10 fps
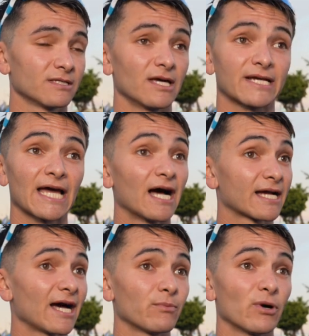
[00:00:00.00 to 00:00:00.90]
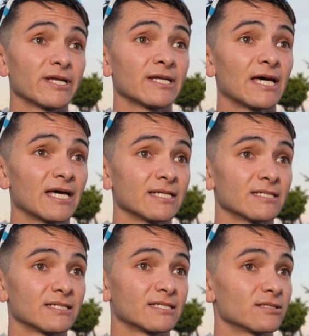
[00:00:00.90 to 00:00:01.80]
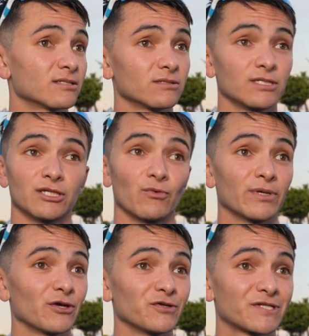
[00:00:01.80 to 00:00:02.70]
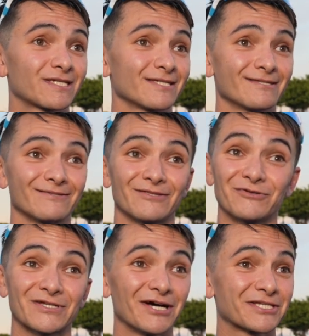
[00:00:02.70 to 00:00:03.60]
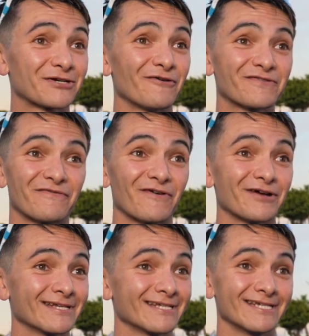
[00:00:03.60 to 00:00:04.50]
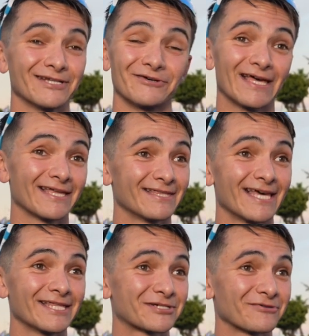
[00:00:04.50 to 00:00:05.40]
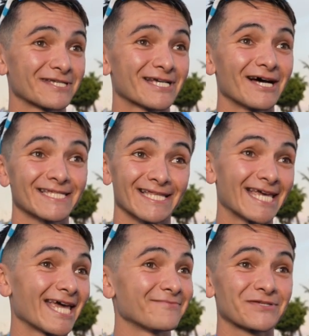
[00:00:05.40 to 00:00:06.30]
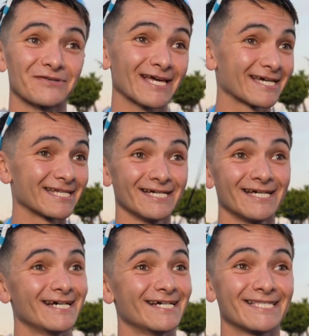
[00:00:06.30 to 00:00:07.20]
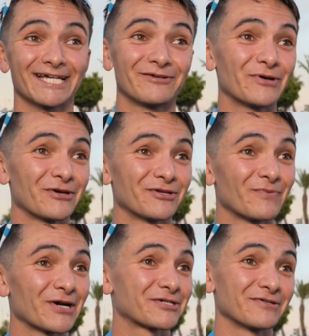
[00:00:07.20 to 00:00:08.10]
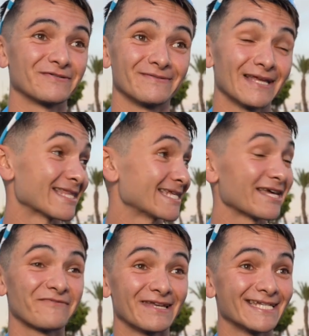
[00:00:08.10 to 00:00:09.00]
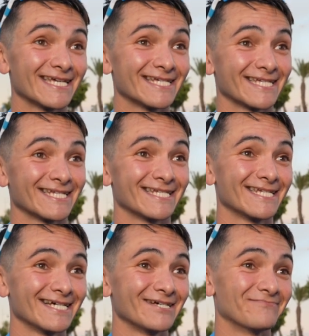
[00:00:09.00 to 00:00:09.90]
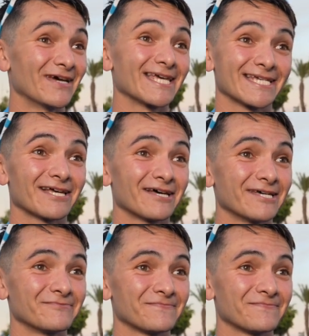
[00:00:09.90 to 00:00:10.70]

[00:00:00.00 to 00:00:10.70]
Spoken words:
a gap went, and when those guys go off the front, they're the strongest guys in the game, so they're gonna put you under pressure, and they definitely did, and made it exciting.